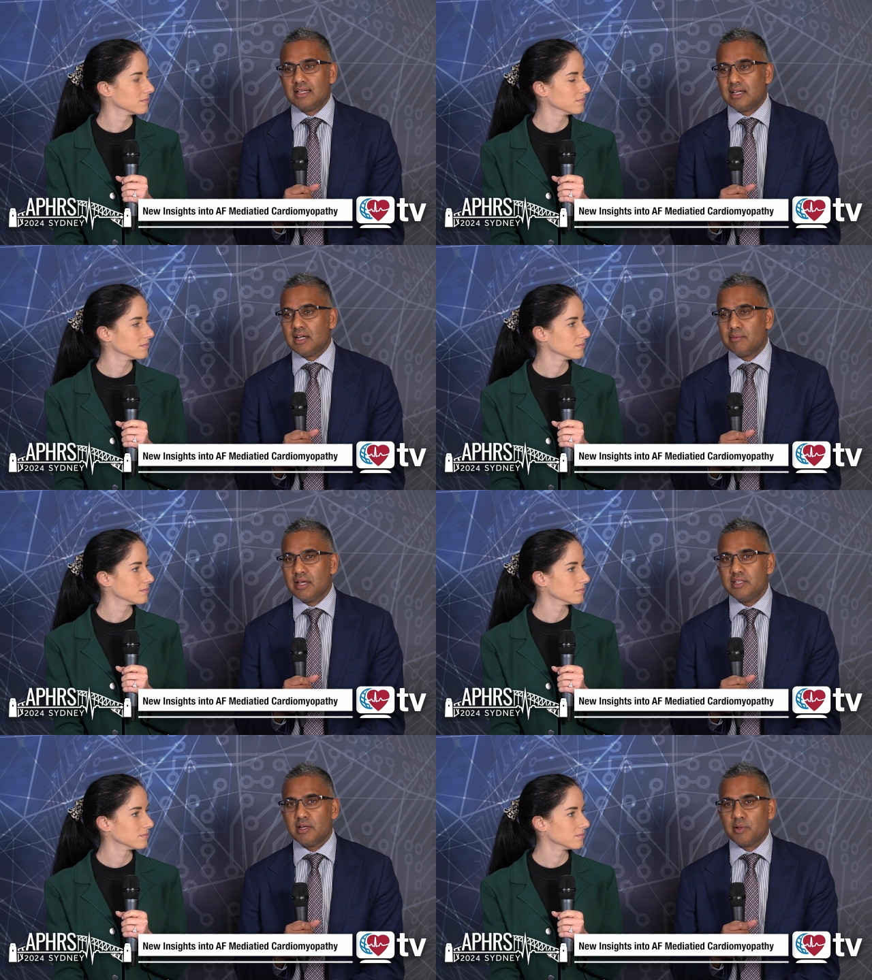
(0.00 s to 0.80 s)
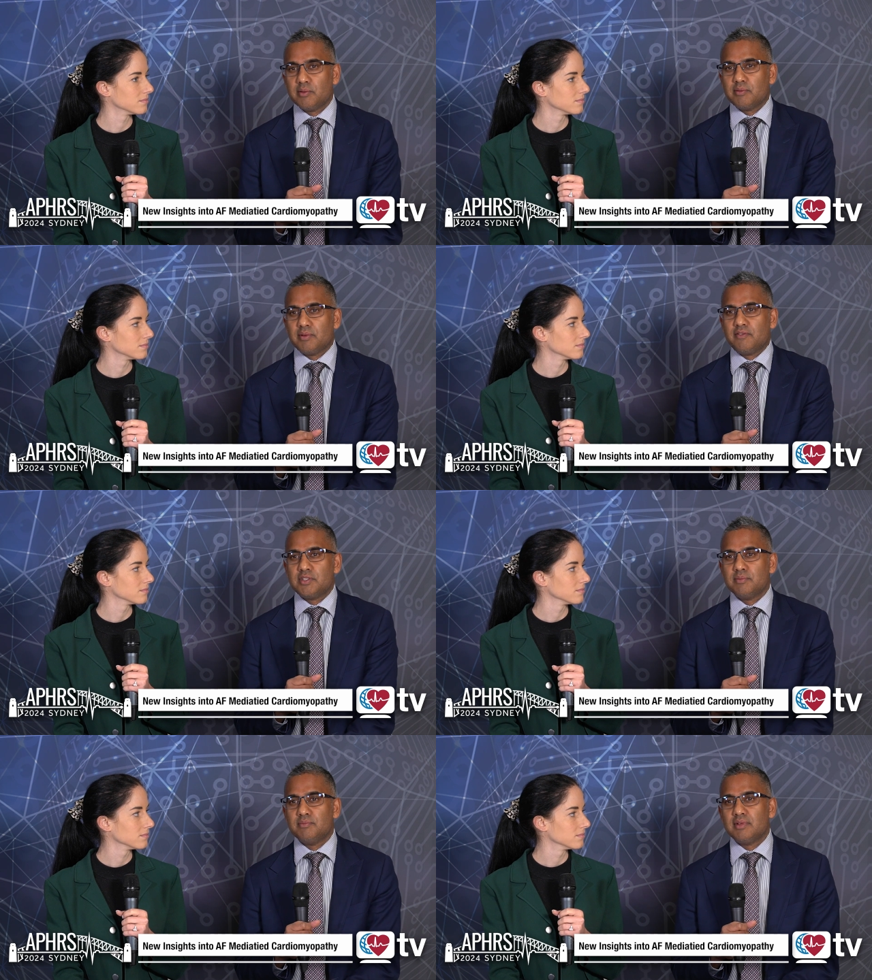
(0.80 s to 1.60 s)
Speaker 1: Um, and yeah, we have
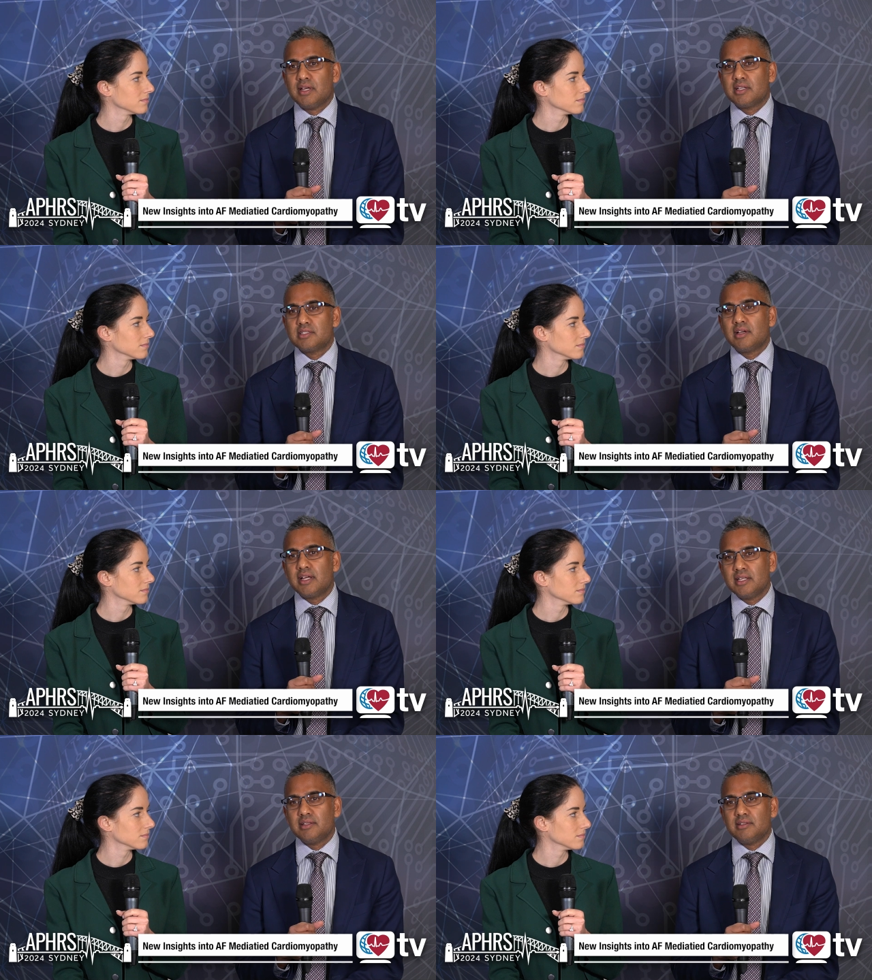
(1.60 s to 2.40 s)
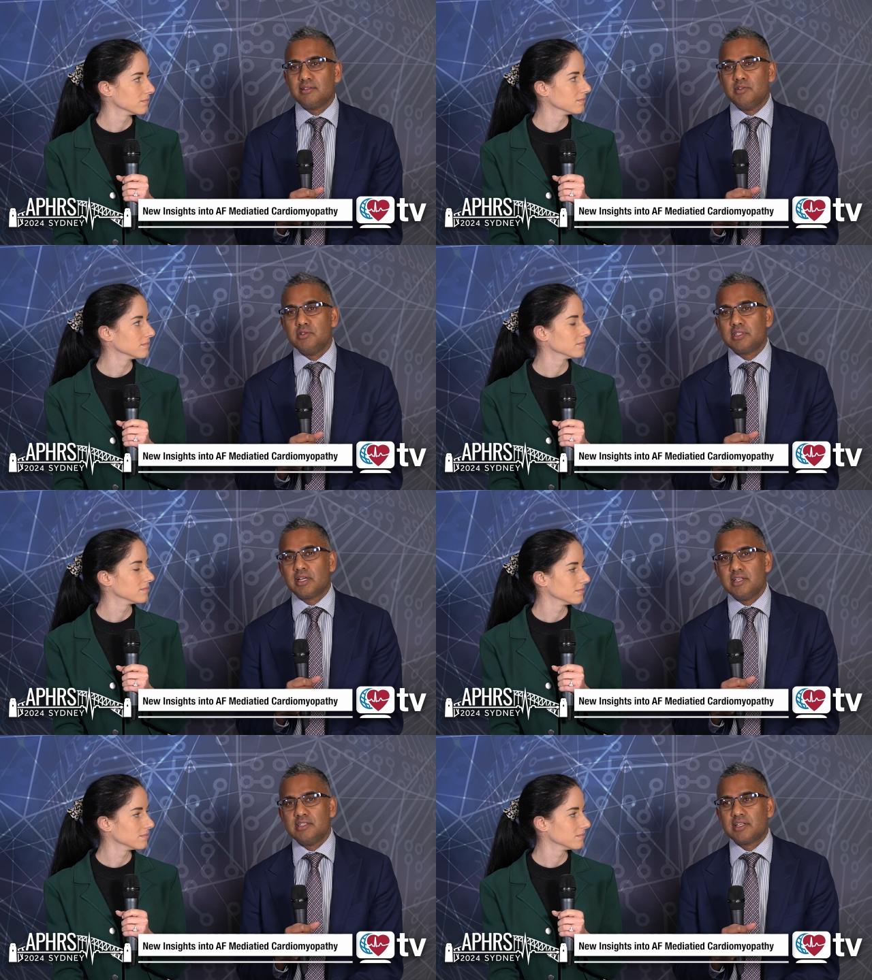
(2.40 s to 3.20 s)
some uh, exciting new
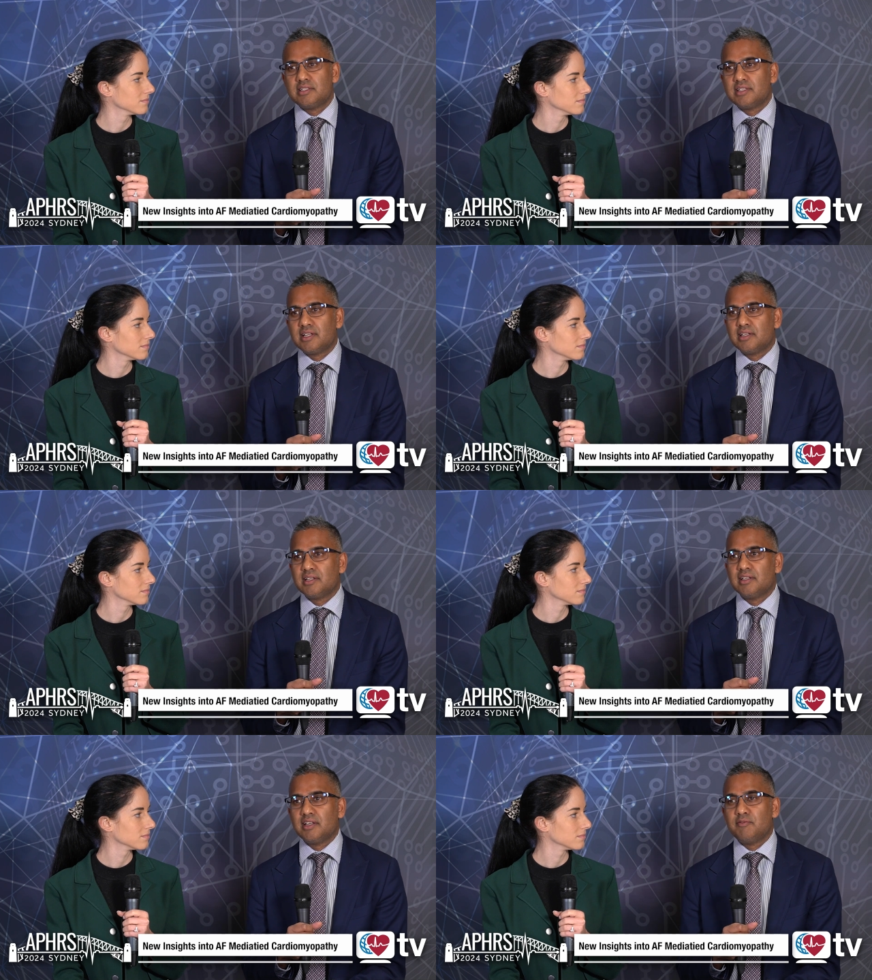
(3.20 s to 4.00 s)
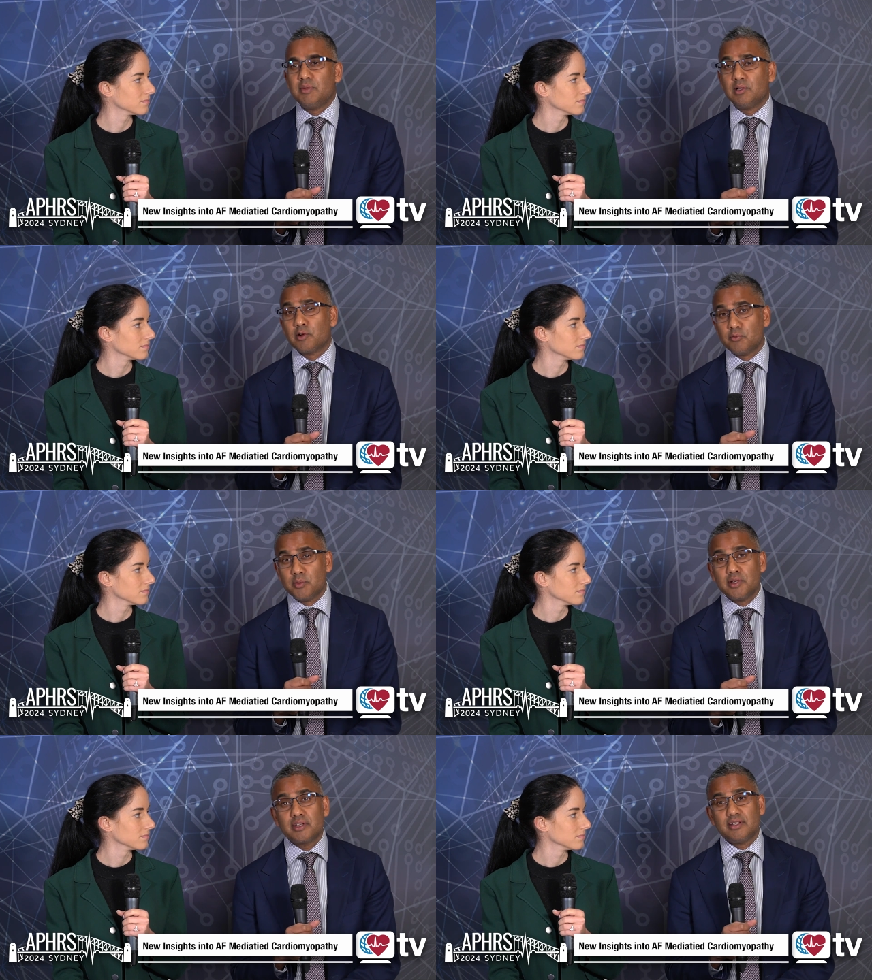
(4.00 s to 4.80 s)
studies that uh, have been a lot of
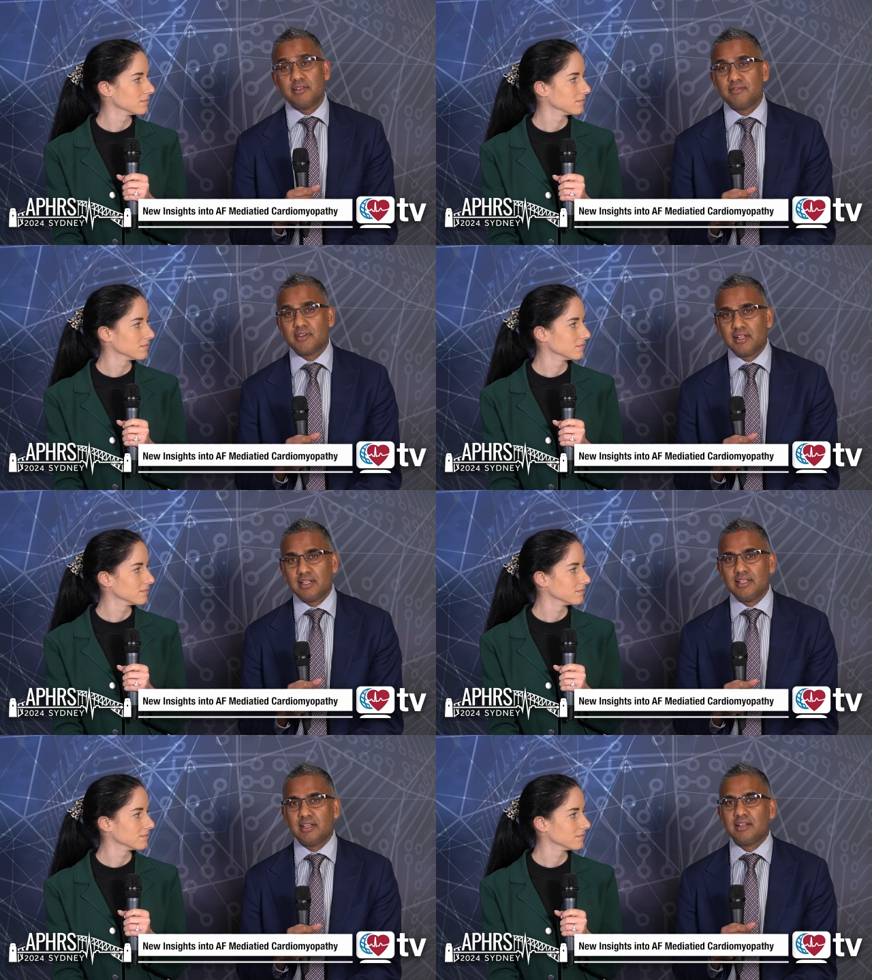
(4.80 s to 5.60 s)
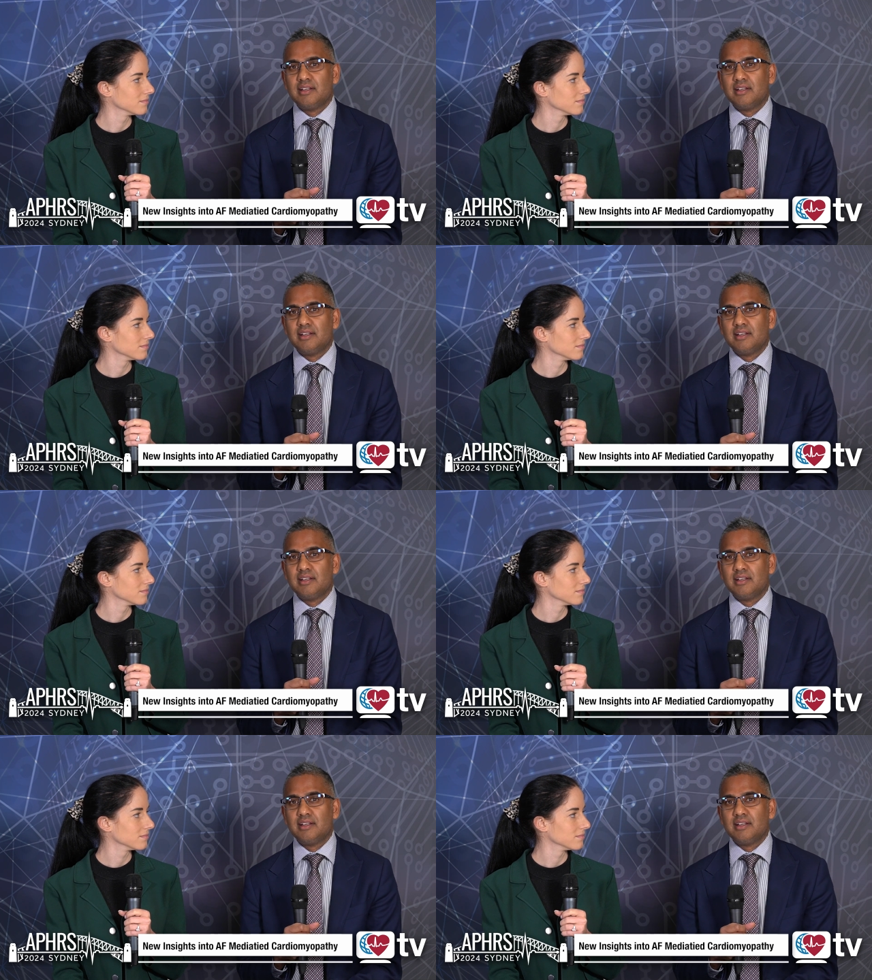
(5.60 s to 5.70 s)
work and have finally